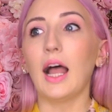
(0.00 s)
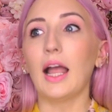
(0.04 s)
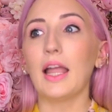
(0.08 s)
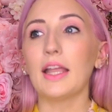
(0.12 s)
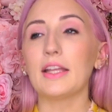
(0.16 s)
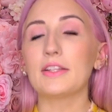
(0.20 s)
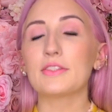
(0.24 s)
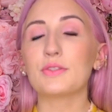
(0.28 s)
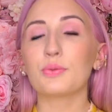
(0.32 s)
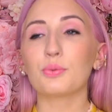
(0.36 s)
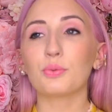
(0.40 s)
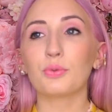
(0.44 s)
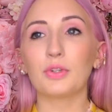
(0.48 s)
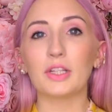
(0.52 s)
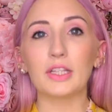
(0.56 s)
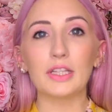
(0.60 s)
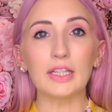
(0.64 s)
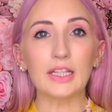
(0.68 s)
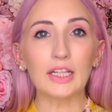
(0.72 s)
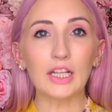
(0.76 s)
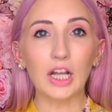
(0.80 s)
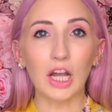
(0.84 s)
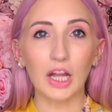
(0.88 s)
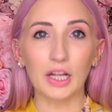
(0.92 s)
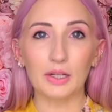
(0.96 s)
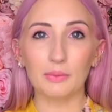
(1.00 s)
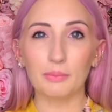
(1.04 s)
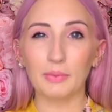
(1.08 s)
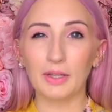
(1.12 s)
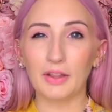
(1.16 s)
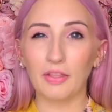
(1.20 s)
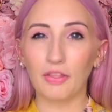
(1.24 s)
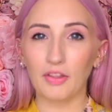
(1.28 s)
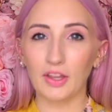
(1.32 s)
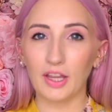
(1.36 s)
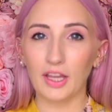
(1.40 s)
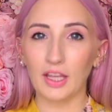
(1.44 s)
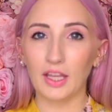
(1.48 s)
it's really gotten me
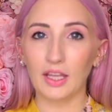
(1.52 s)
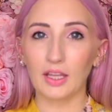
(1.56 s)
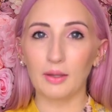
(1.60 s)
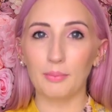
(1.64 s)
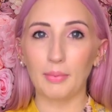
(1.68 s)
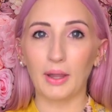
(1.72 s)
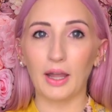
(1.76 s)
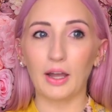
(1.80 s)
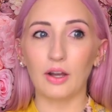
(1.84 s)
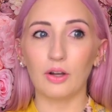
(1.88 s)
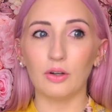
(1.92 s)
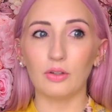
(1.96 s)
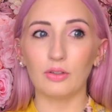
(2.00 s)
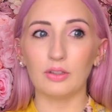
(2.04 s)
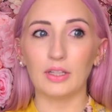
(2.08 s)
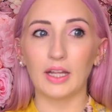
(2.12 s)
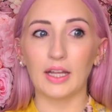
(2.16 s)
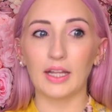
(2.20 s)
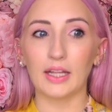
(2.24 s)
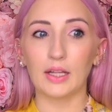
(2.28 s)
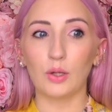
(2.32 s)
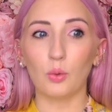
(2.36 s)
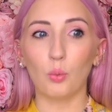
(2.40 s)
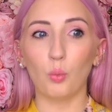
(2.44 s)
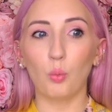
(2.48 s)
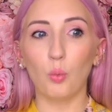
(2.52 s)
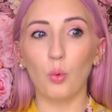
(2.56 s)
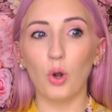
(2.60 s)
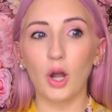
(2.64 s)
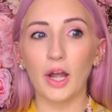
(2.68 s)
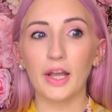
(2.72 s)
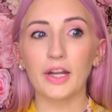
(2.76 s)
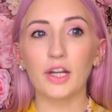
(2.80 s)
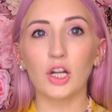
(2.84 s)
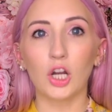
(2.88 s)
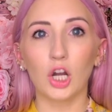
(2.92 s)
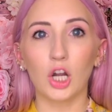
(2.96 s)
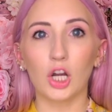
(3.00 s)
thinking about like
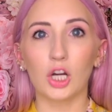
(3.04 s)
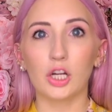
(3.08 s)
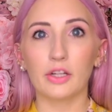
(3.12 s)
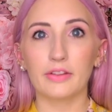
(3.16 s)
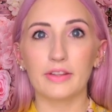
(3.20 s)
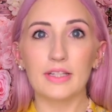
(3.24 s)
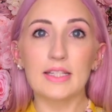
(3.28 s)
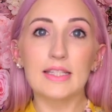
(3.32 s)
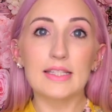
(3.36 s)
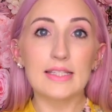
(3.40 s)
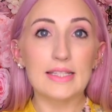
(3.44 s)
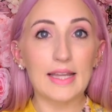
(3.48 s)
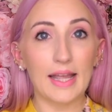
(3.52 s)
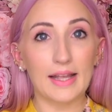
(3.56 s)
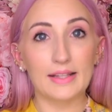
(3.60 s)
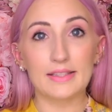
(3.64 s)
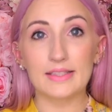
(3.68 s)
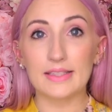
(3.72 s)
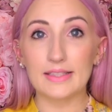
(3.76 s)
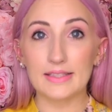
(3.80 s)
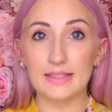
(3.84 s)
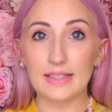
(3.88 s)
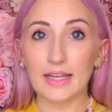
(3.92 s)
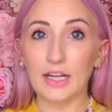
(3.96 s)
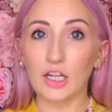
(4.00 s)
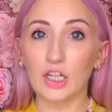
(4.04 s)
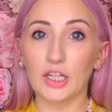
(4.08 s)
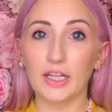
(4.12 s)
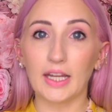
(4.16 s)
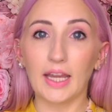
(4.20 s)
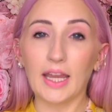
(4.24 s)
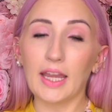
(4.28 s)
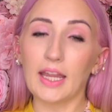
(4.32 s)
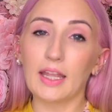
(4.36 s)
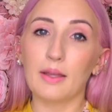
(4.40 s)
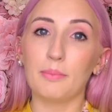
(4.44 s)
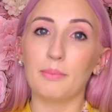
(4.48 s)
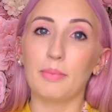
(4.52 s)
what are the necessary
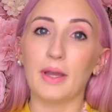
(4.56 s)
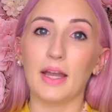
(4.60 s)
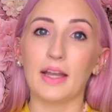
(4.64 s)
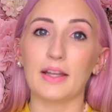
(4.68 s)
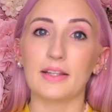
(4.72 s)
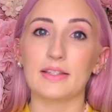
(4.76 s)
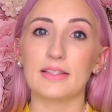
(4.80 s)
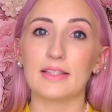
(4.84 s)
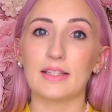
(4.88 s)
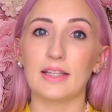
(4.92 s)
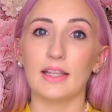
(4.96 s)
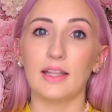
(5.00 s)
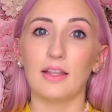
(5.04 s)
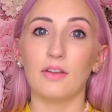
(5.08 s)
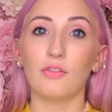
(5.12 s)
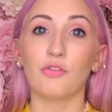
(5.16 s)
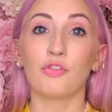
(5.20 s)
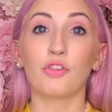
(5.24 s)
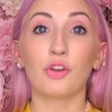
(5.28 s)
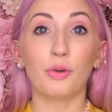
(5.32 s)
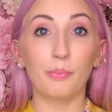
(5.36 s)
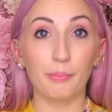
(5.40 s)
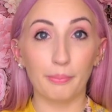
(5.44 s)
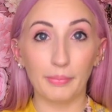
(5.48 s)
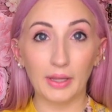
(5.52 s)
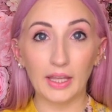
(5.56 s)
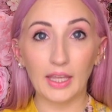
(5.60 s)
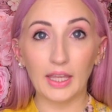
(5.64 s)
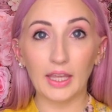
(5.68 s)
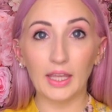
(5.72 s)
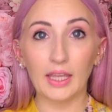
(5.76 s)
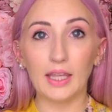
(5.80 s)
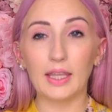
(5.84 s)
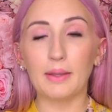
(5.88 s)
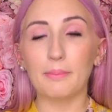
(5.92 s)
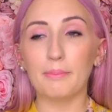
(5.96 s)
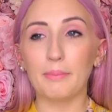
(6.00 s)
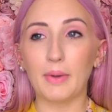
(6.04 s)
handbags for
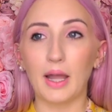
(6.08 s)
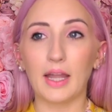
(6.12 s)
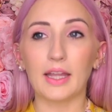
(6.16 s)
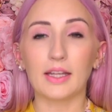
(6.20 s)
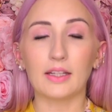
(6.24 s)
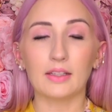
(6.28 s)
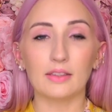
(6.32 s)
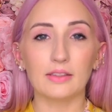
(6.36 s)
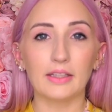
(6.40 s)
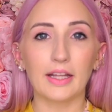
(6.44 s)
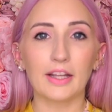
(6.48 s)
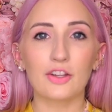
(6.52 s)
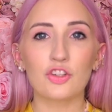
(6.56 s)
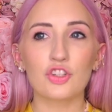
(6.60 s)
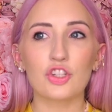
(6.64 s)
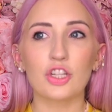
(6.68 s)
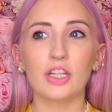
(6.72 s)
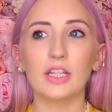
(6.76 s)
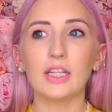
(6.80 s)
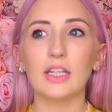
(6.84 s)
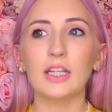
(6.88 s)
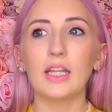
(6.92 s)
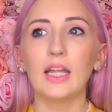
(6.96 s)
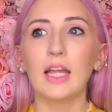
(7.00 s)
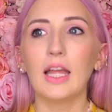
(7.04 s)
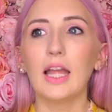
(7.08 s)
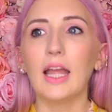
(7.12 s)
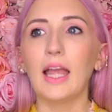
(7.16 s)
me in my collection.